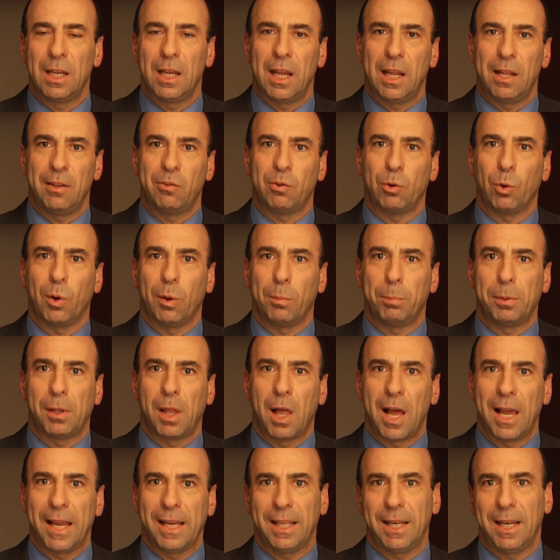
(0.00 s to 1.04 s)
and so
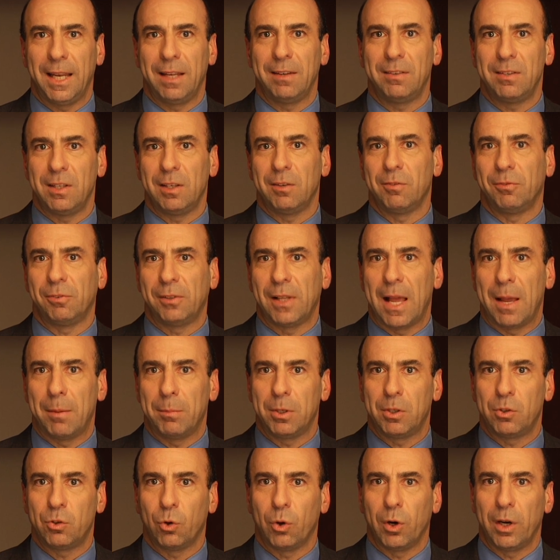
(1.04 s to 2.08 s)
applying an
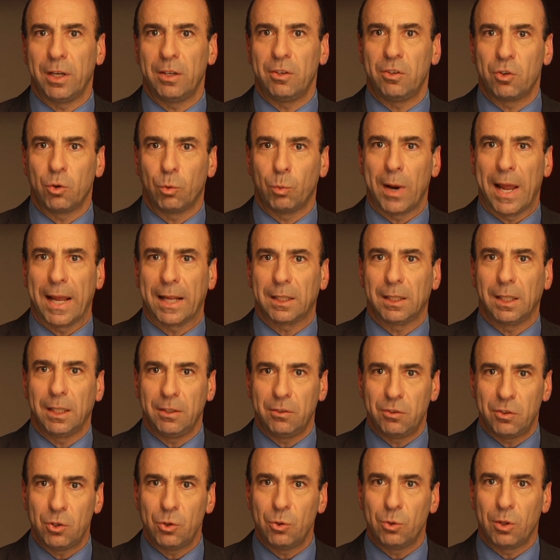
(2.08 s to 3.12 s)
anti-inflammatory directly
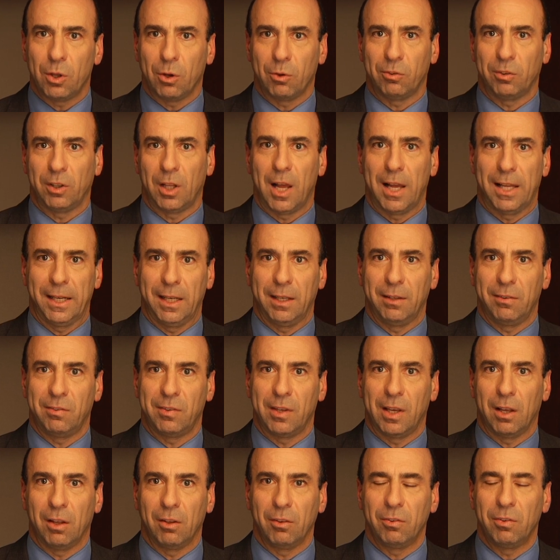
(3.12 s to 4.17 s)
to those lining
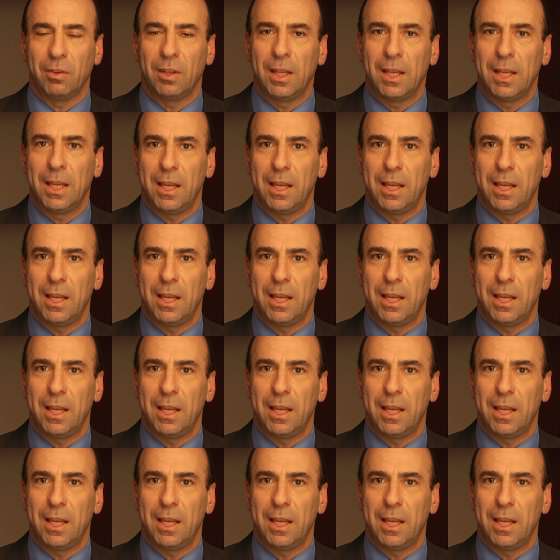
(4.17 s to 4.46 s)
cells